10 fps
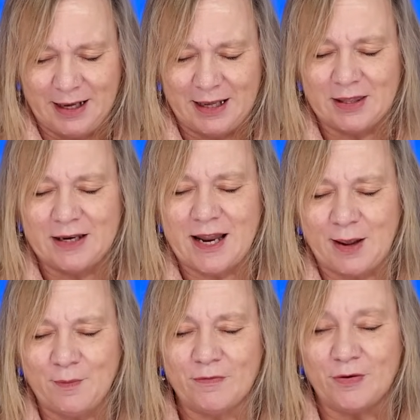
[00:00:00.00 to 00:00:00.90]
In the
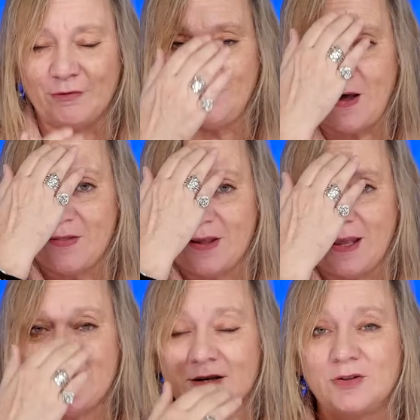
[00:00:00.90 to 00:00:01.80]
name of the
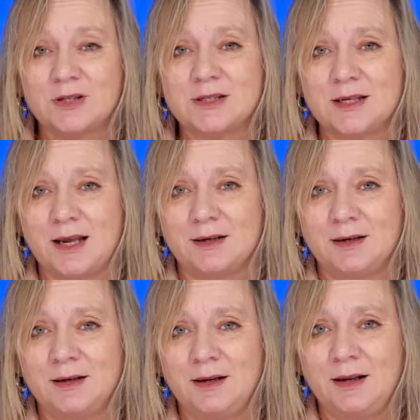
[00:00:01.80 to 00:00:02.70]
Father, and of the
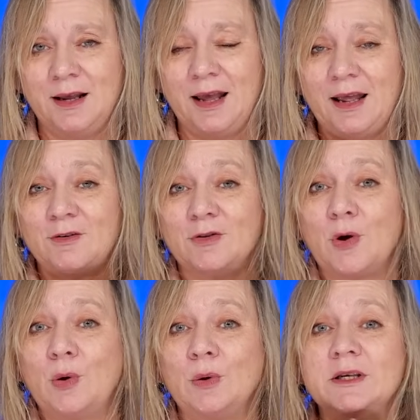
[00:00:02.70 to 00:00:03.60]
Son, and of
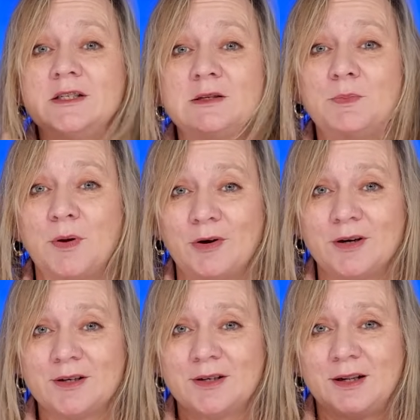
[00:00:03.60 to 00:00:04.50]
the Holy
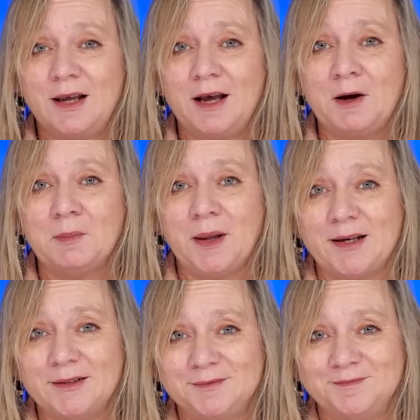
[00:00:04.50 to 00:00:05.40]
Spirit.
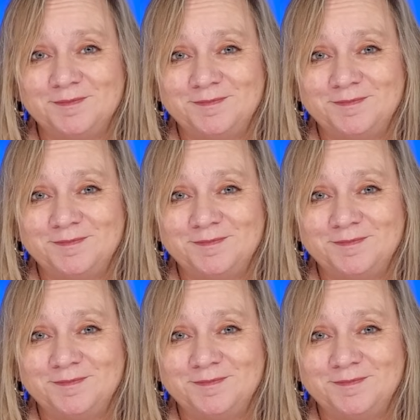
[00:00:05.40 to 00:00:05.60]
Amen.